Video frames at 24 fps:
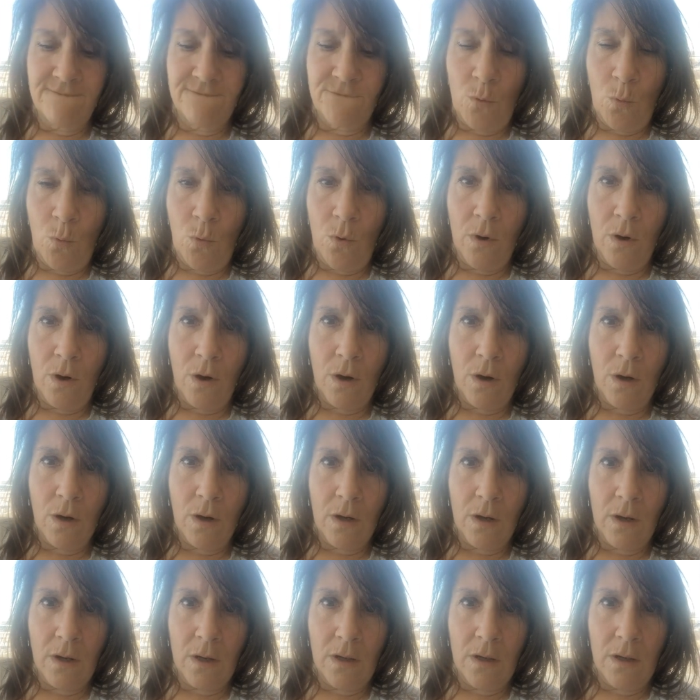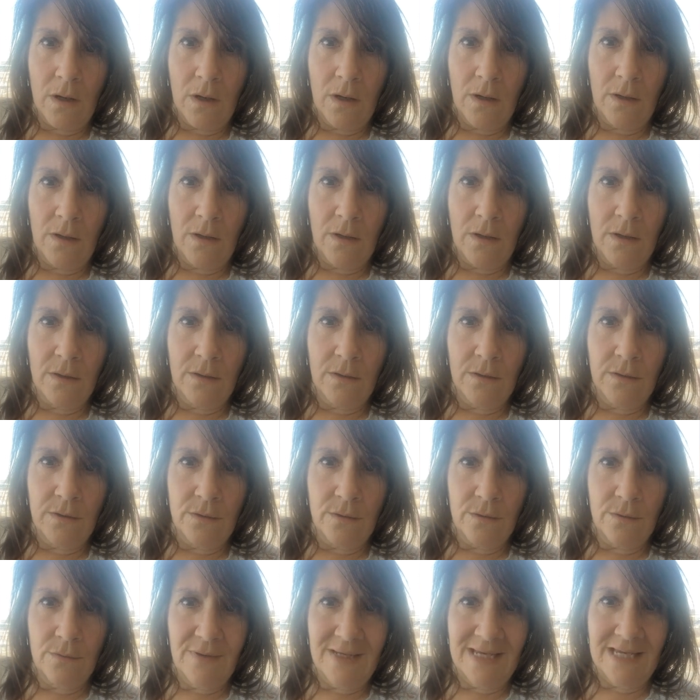for
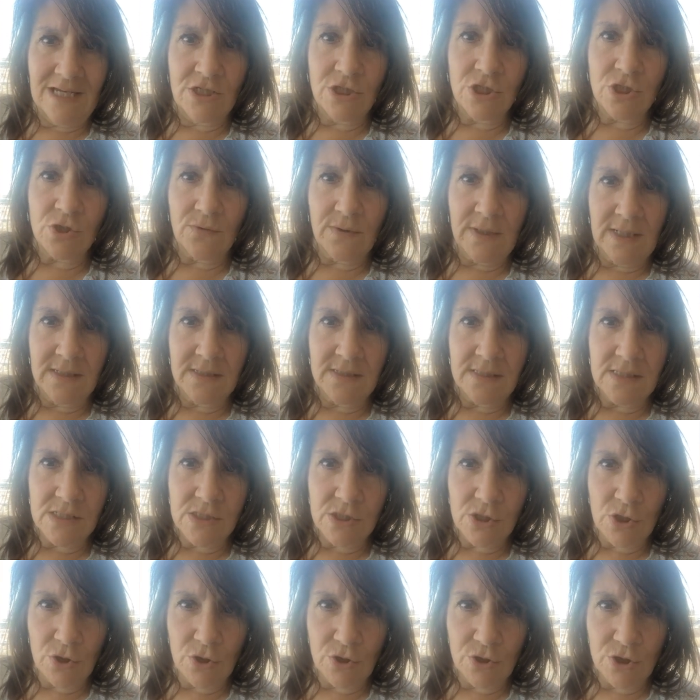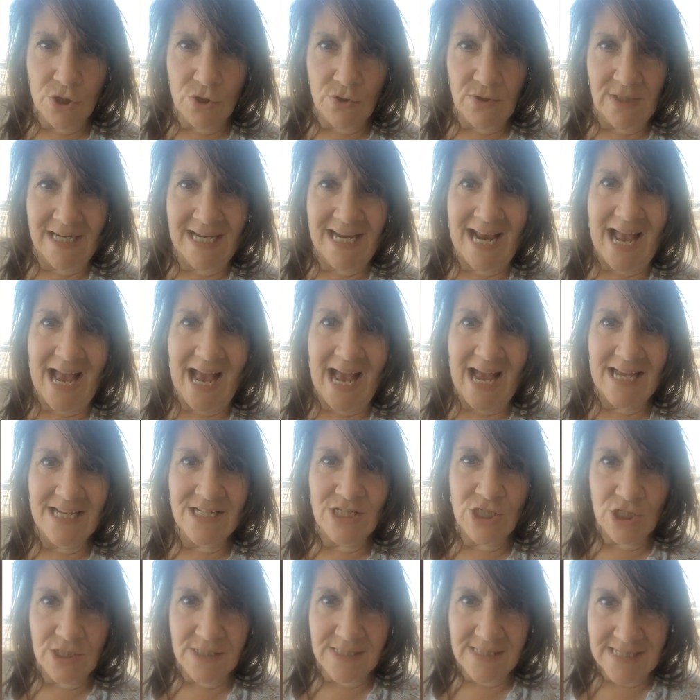the injury and surgery
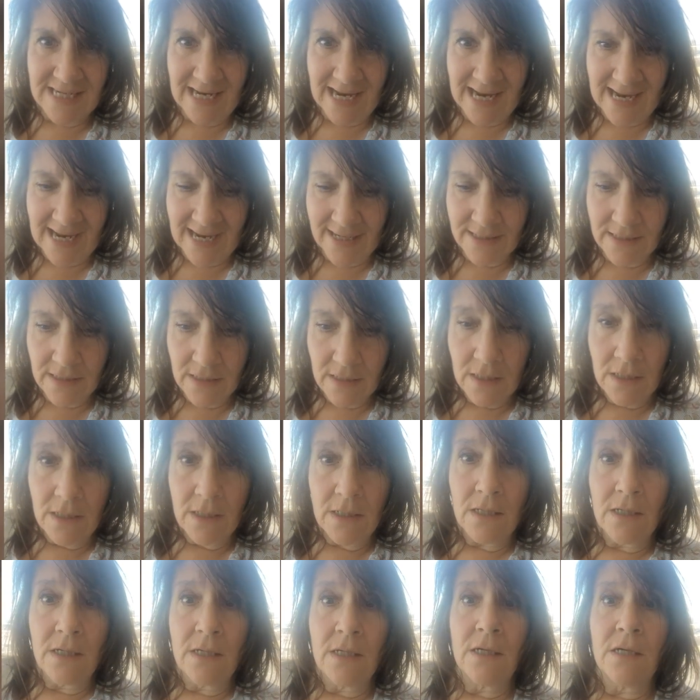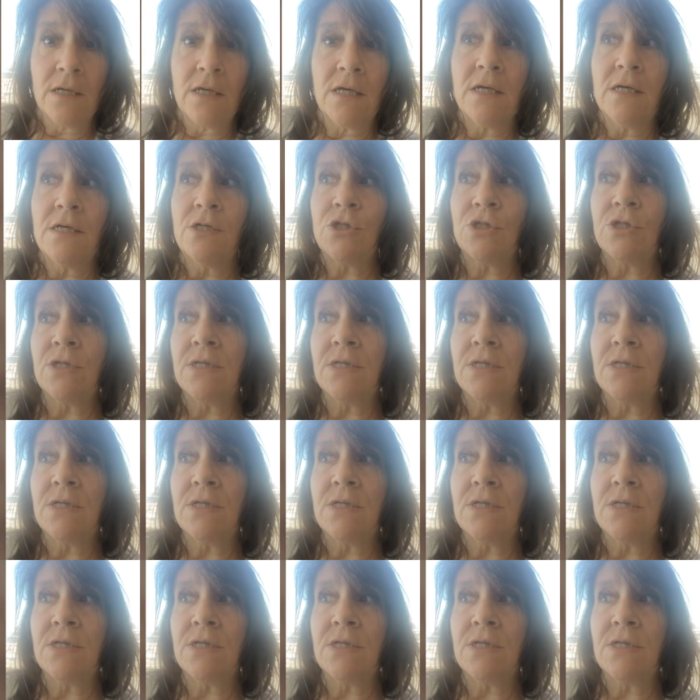I just had.